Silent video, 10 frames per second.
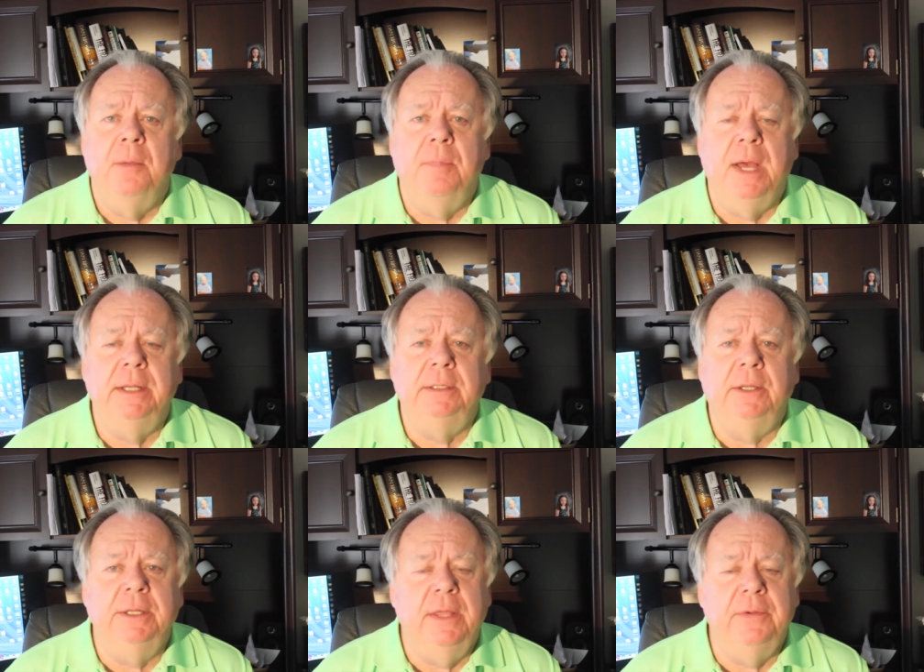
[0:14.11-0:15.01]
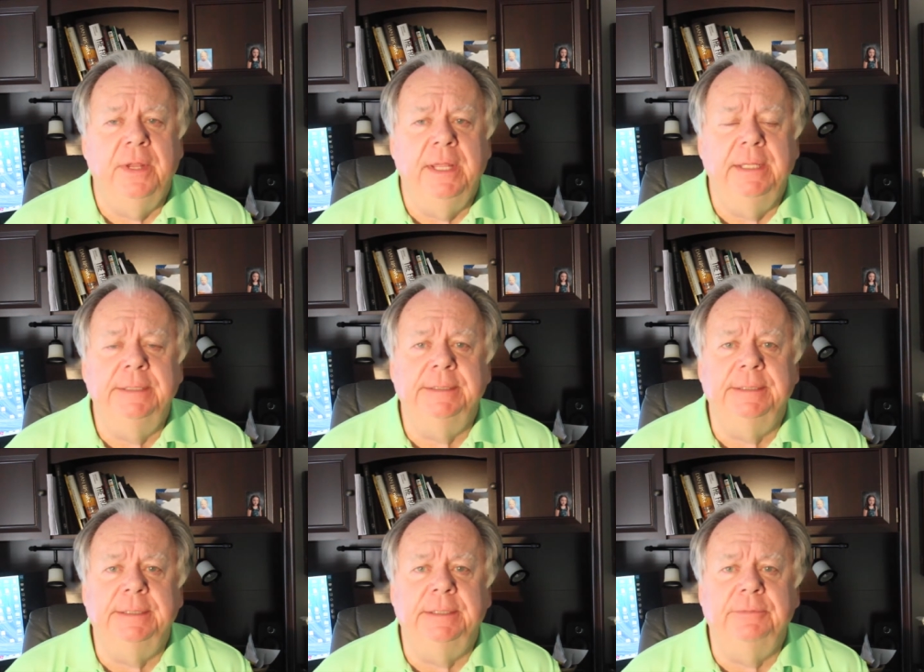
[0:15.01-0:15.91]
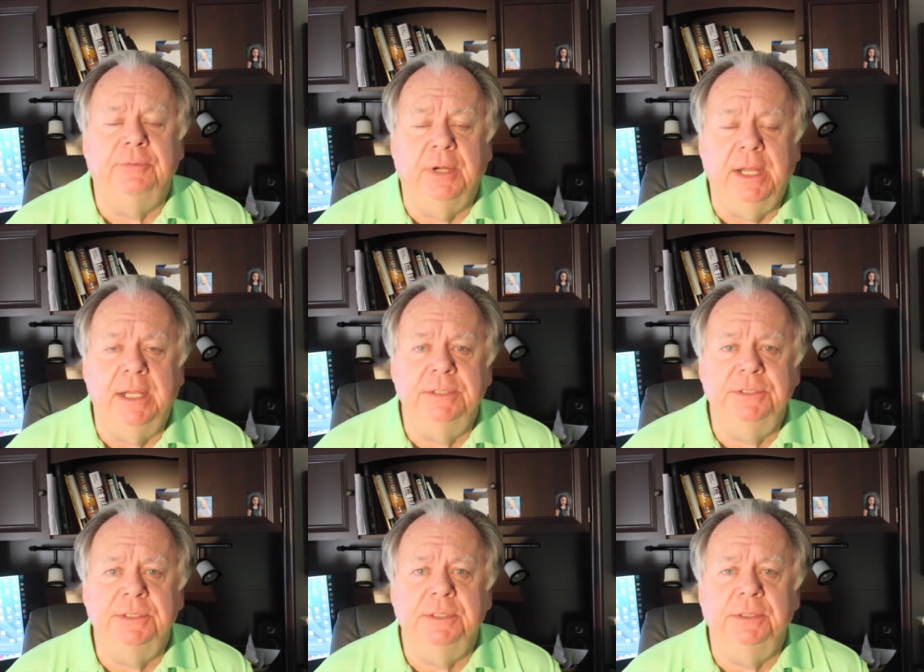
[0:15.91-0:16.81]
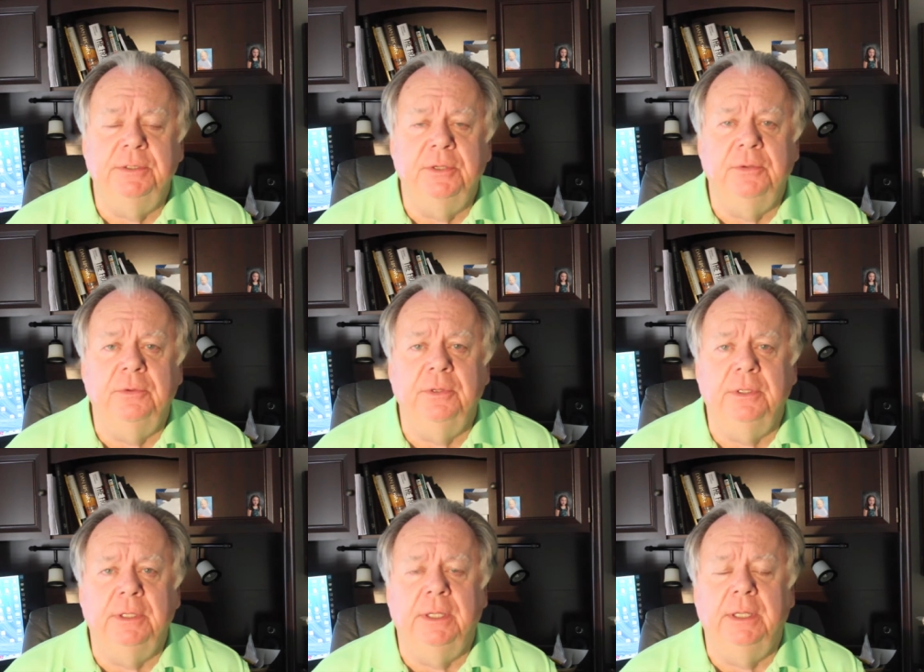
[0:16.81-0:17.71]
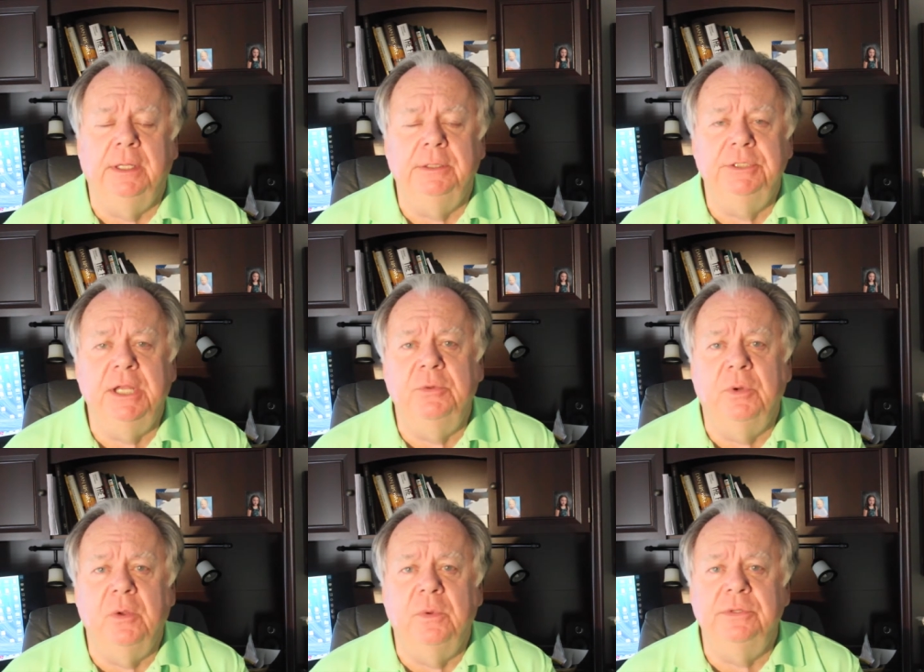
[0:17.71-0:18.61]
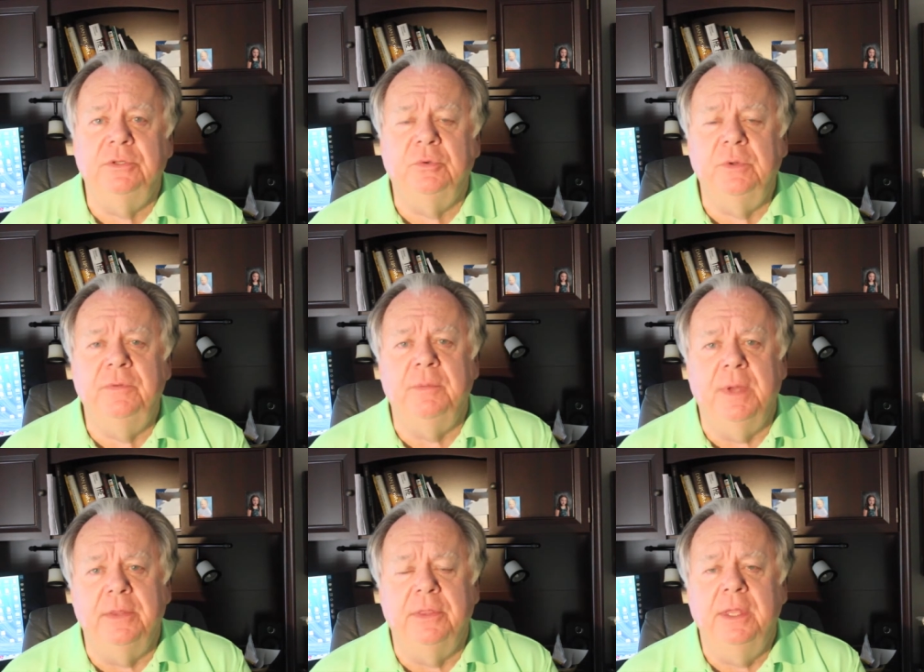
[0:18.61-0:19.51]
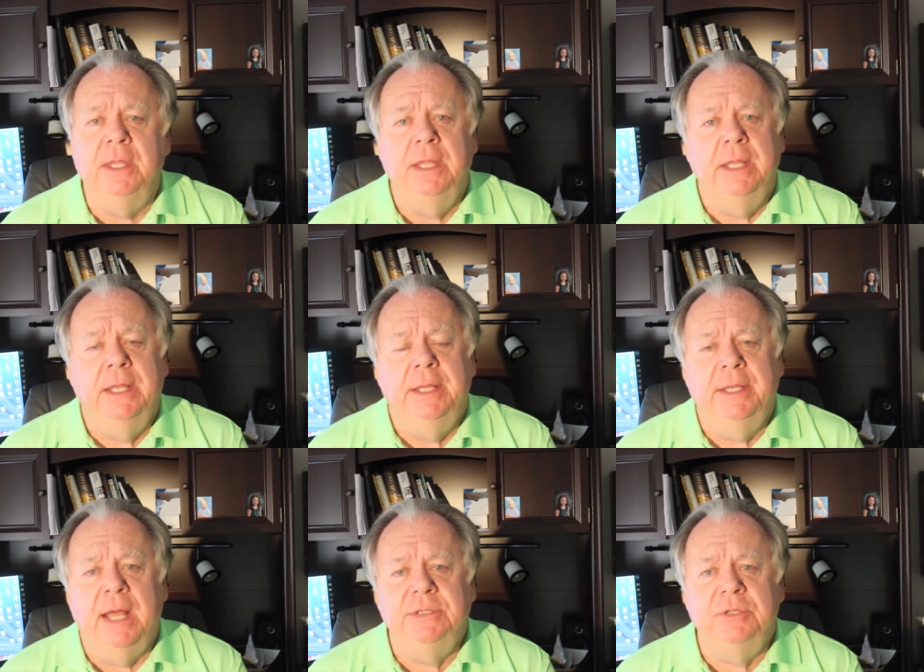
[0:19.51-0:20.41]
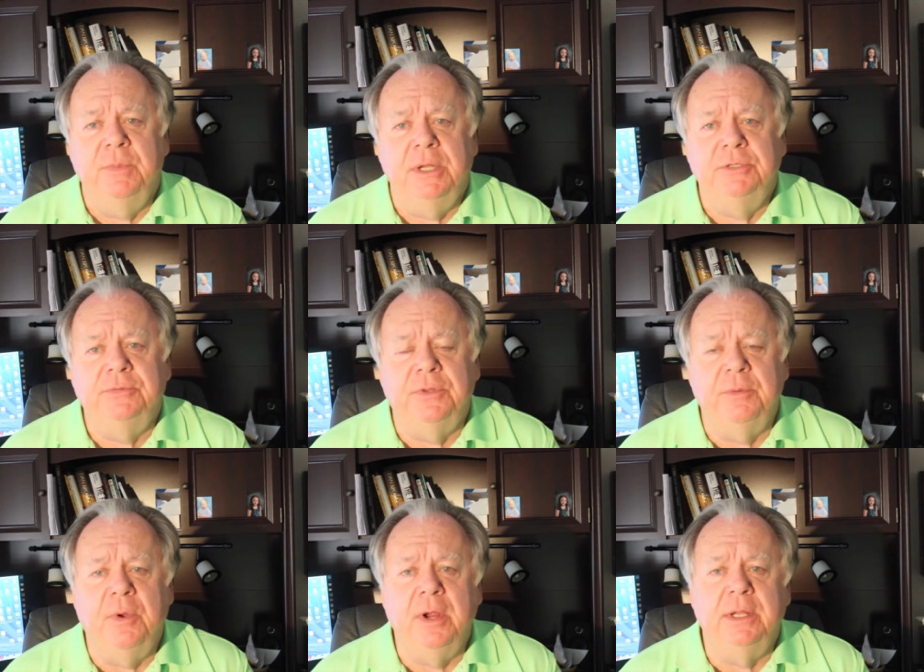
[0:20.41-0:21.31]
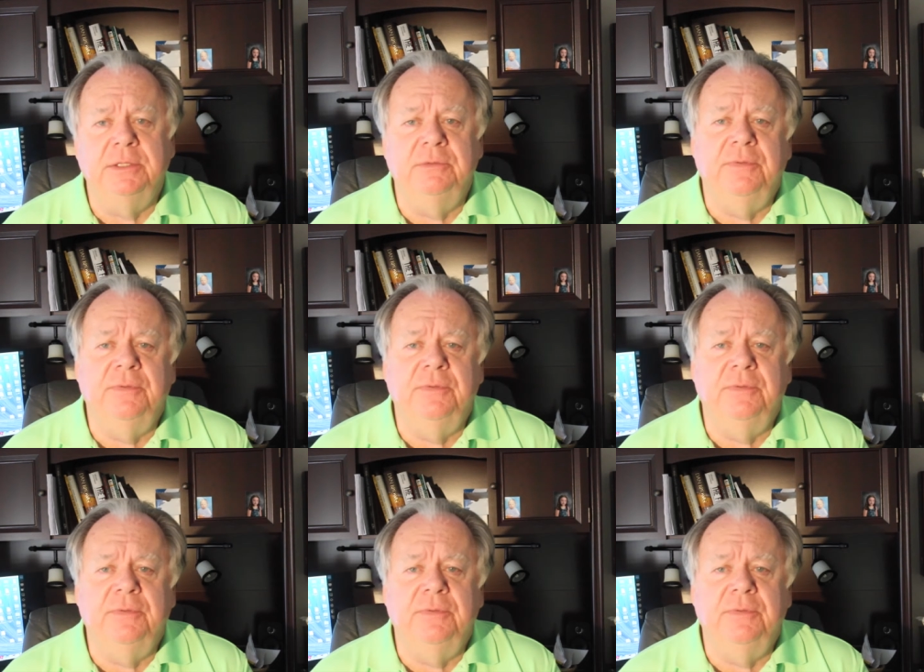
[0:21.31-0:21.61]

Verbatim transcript: But on the other hand, uh, for us, no, uh, January was a terrific month. Not so much for the markets.